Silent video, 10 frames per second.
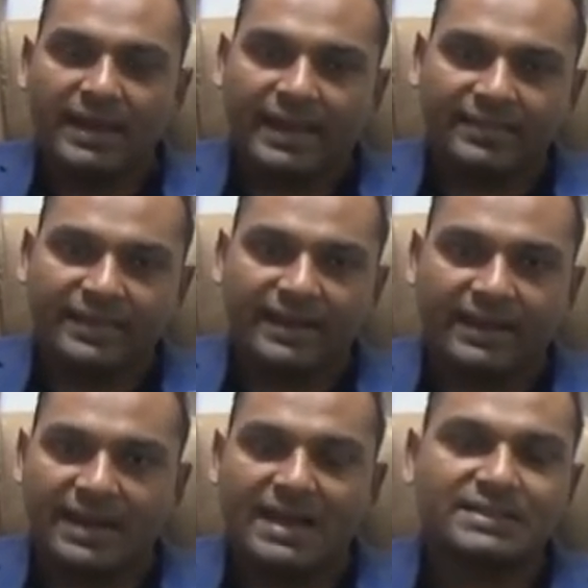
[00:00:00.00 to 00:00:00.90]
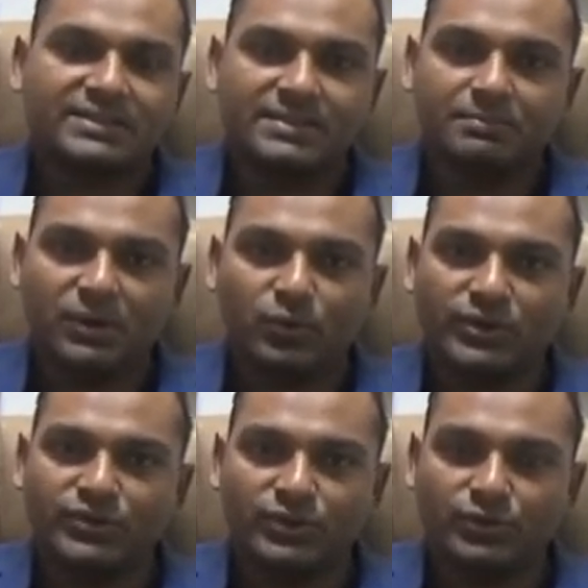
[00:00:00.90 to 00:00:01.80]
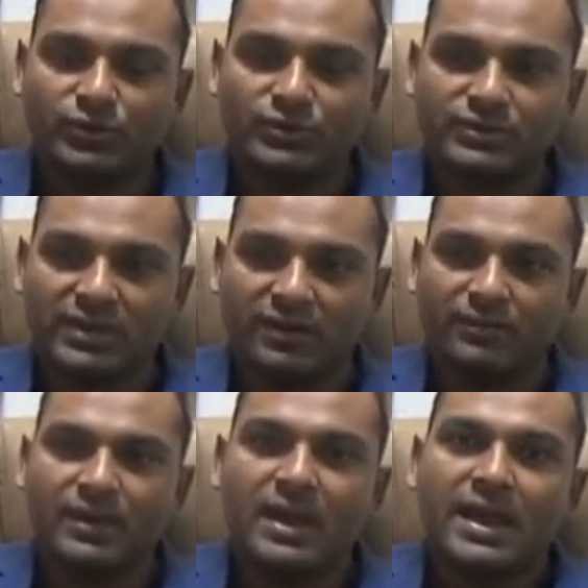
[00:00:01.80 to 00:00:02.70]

and then ask simple question to yourself: